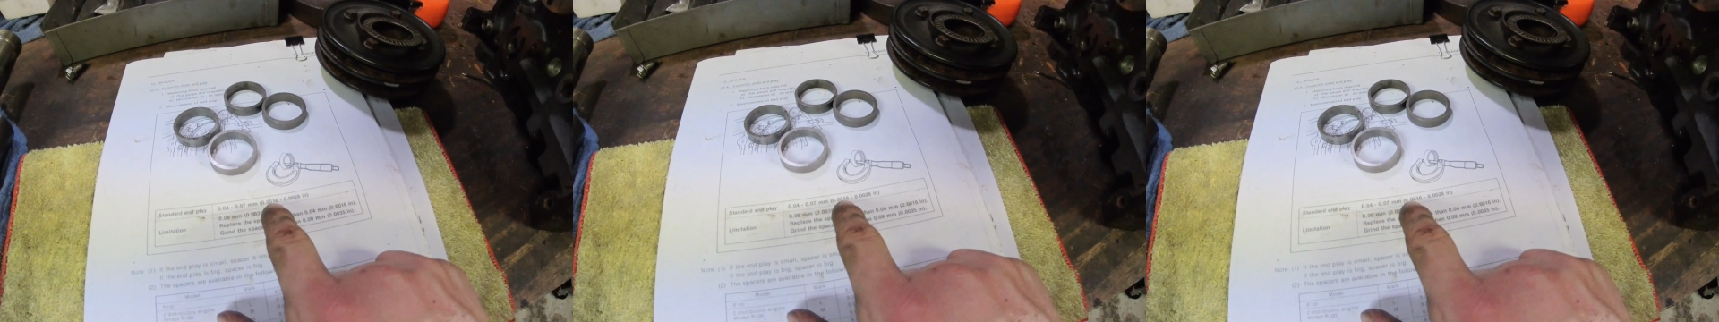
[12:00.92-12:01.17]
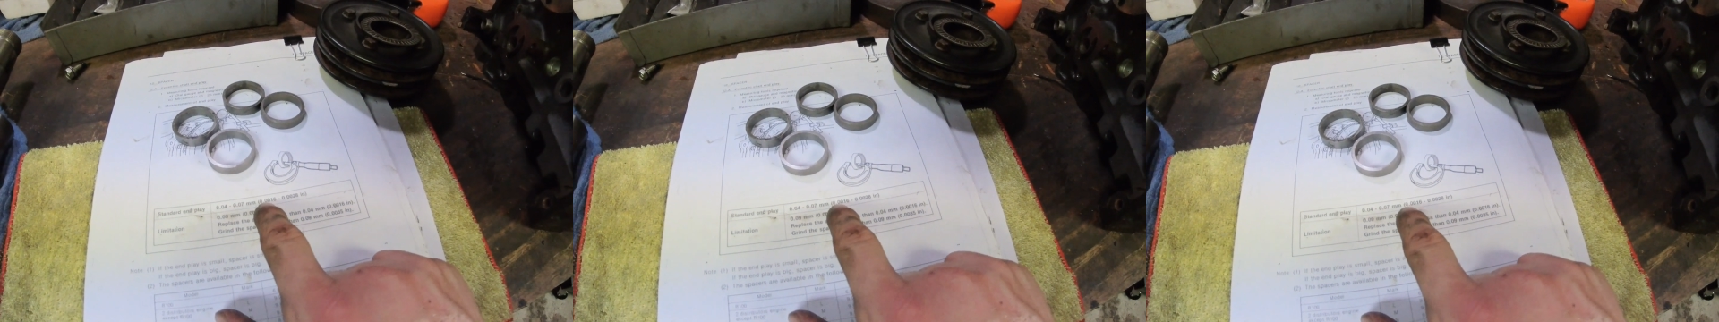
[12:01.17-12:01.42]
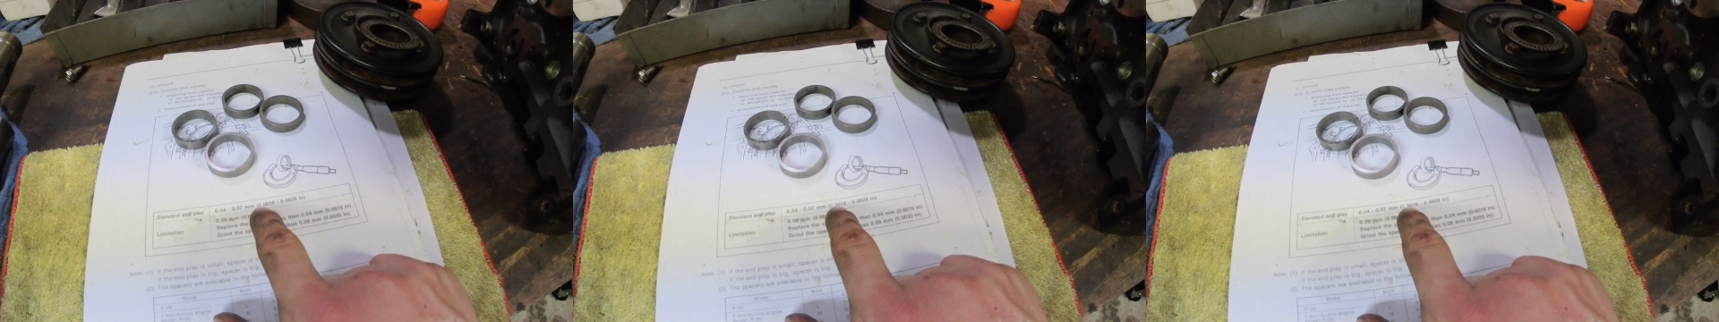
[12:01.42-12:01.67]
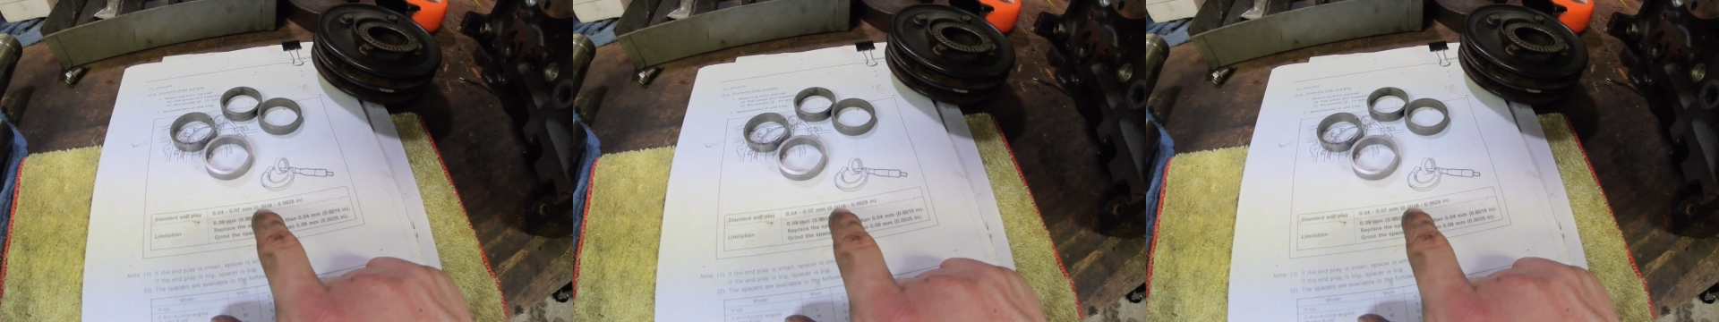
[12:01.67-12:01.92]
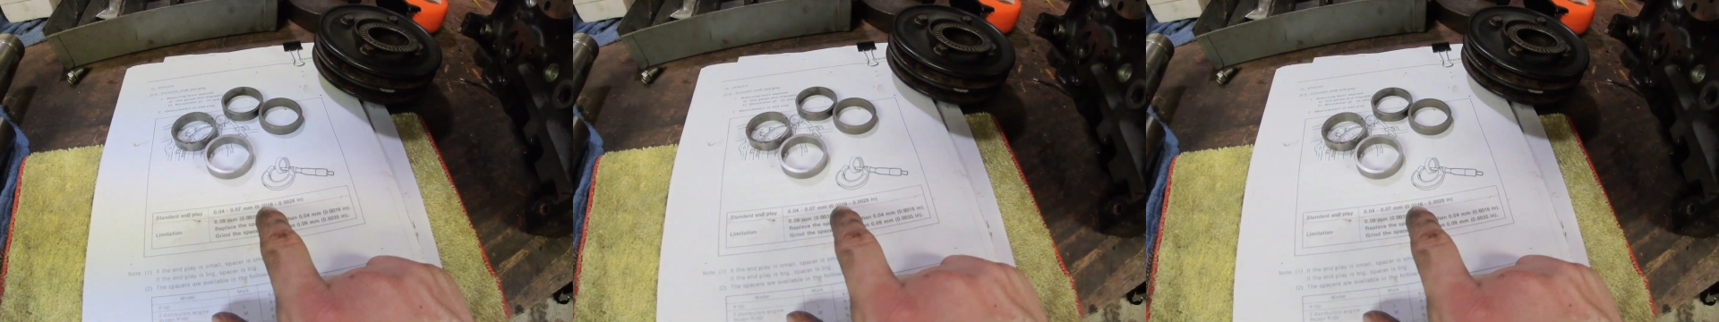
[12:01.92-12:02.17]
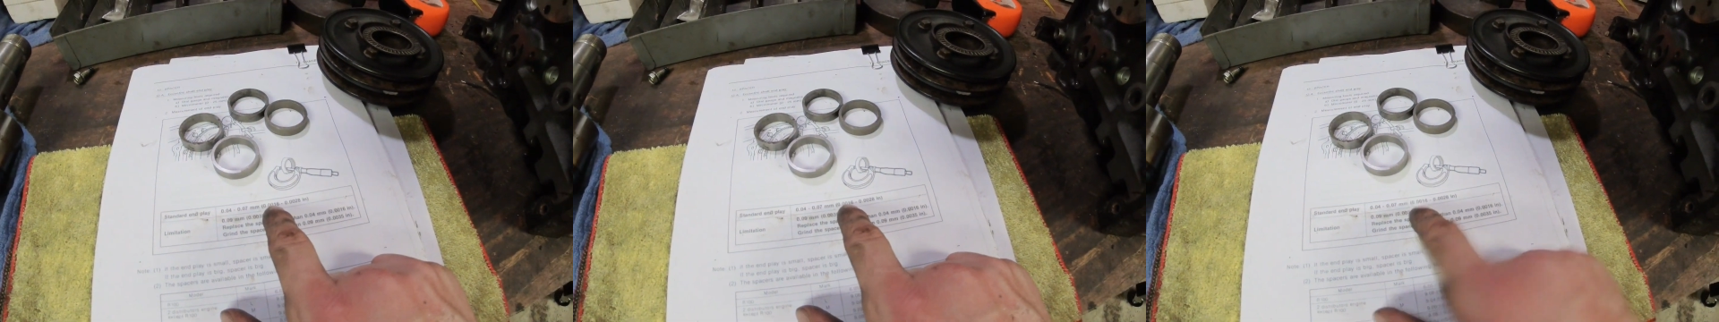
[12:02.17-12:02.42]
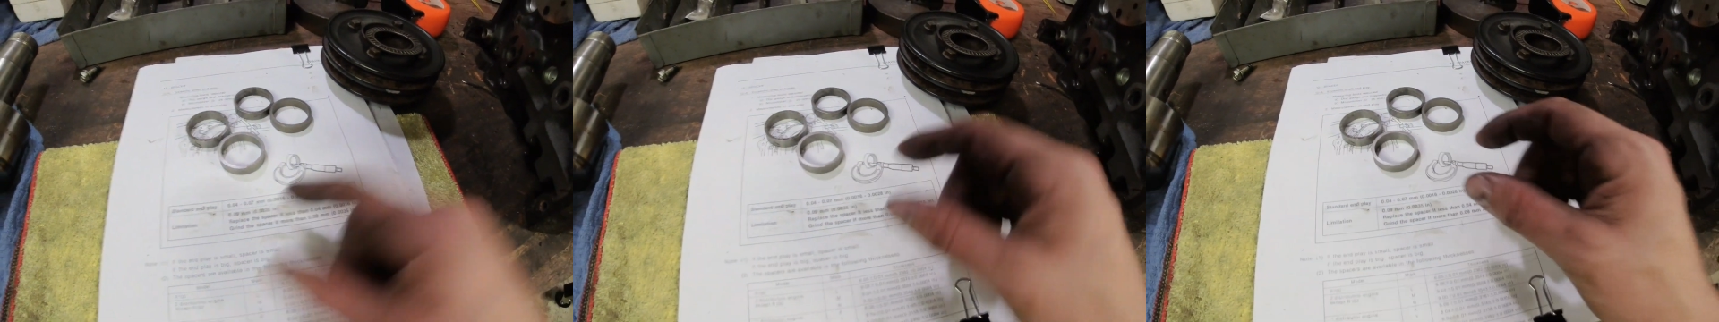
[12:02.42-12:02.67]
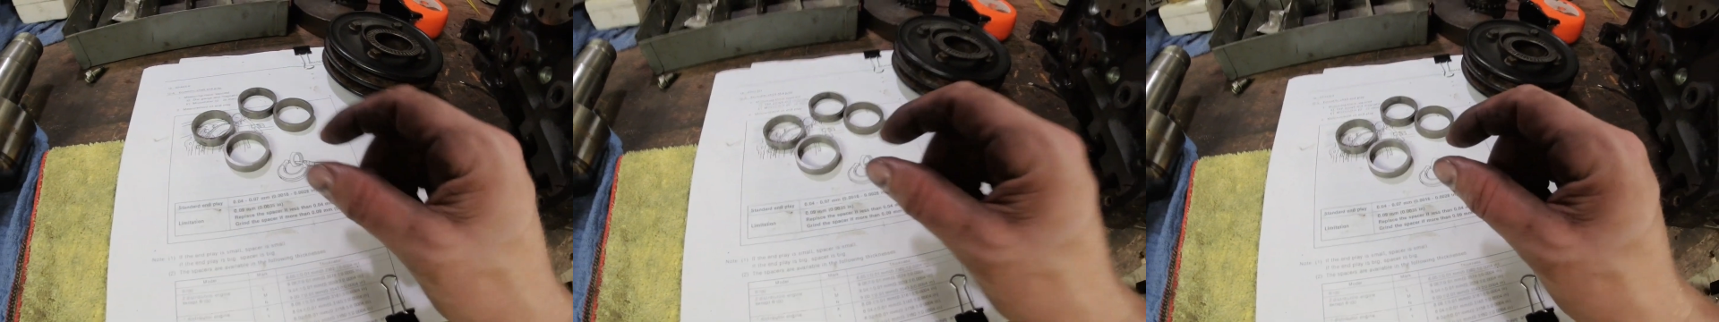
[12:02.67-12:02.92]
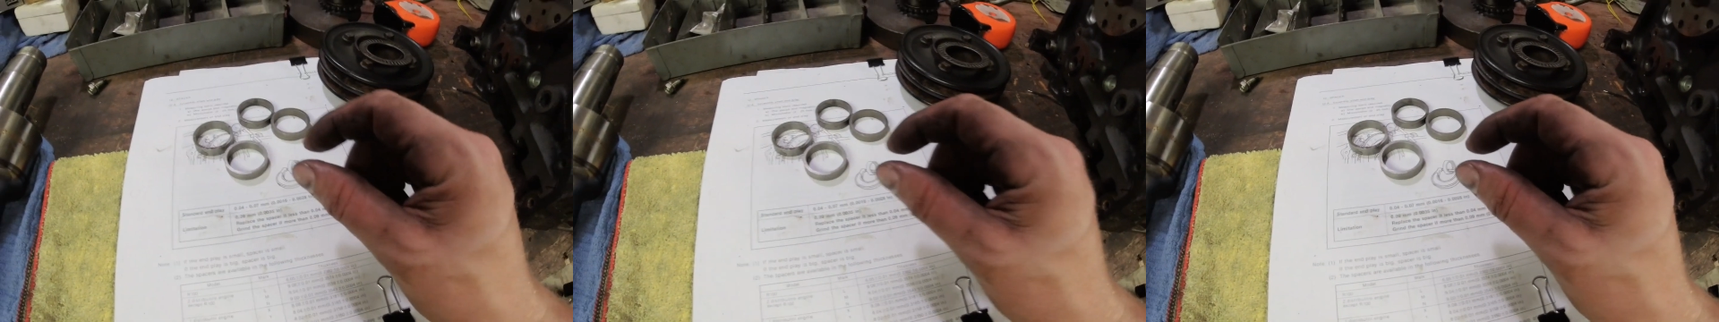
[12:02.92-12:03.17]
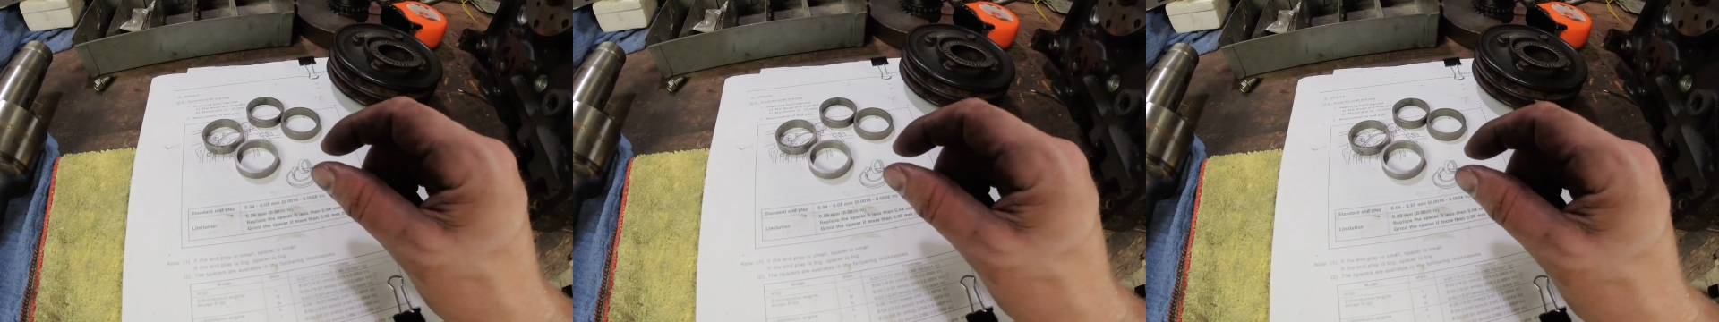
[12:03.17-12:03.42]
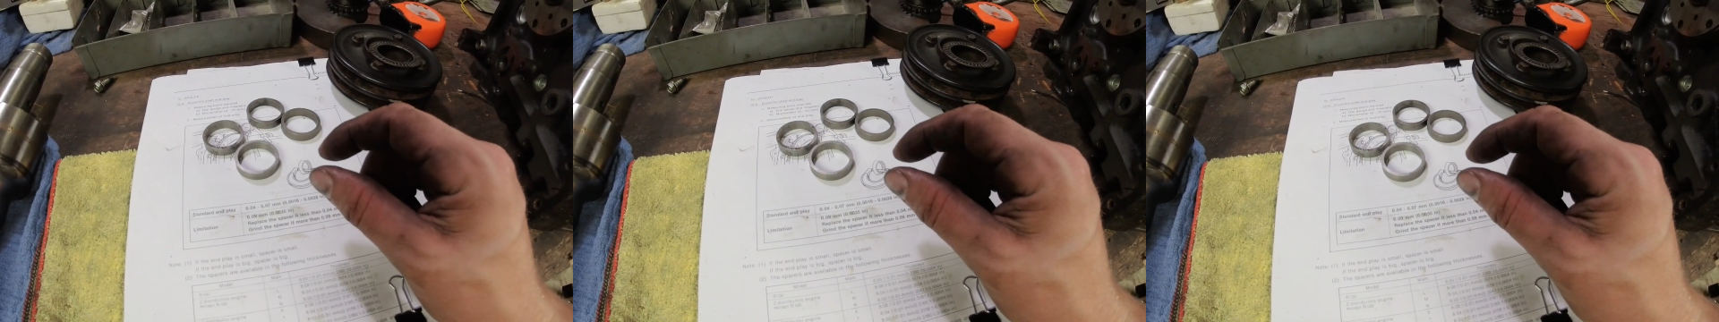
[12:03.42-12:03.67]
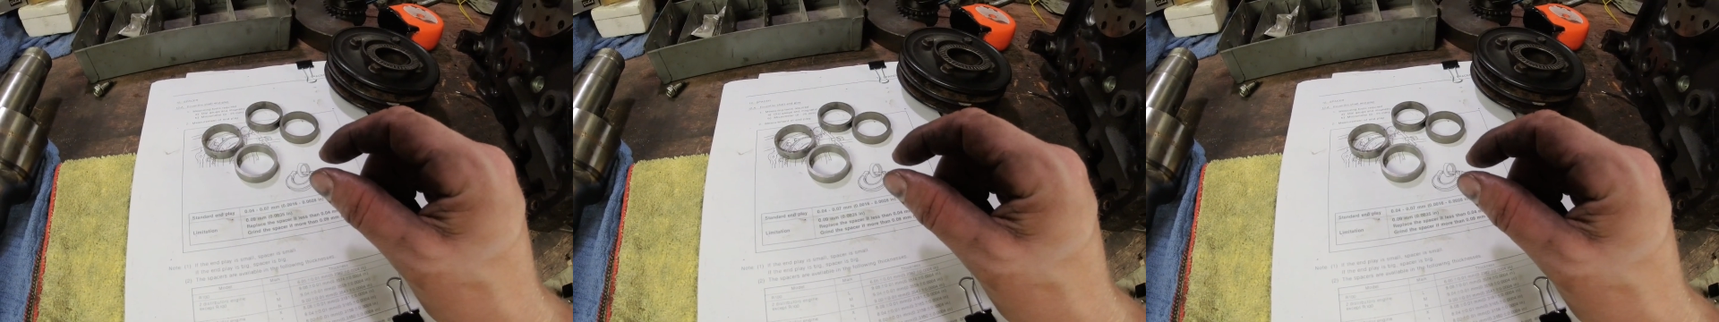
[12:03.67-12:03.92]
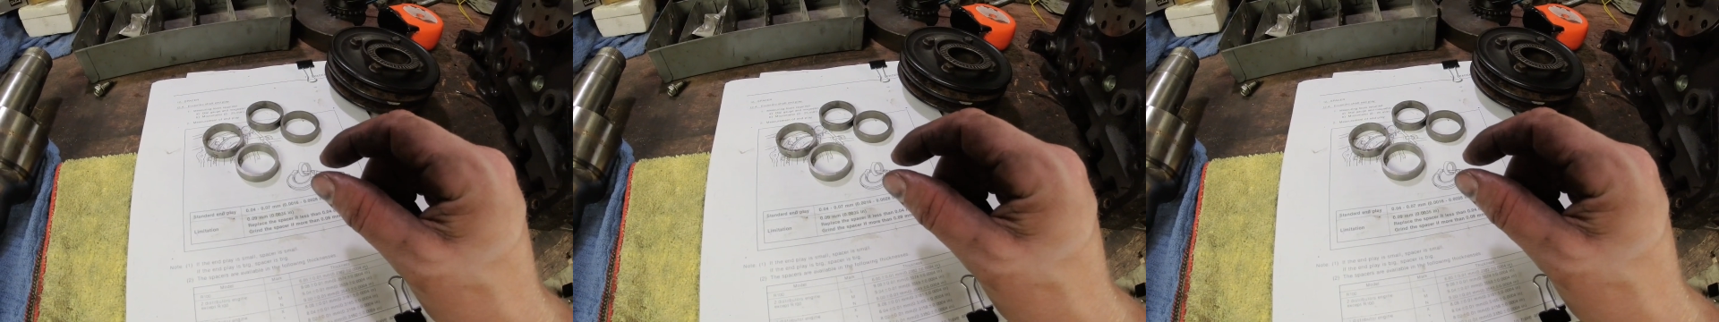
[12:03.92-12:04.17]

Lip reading: [unreadable: no face in view]